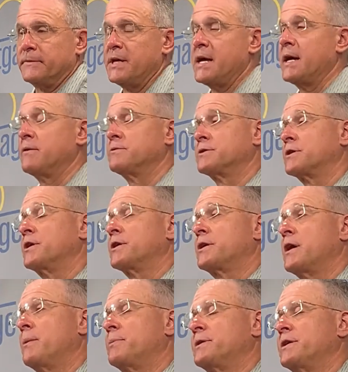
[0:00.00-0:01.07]
Yeah, it was a good
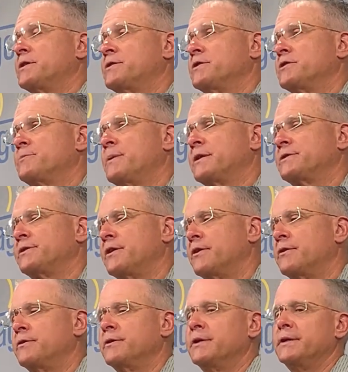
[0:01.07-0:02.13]
competition, especially
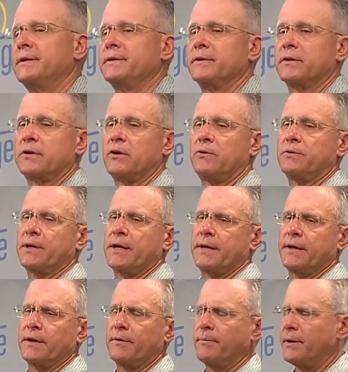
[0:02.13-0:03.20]
early, and Colton had a
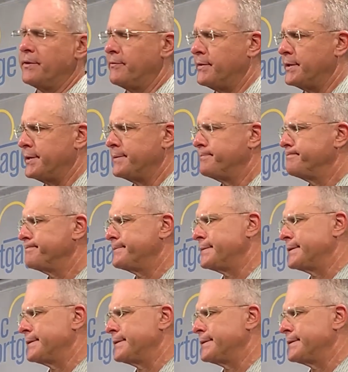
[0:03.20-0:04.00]
little bit of a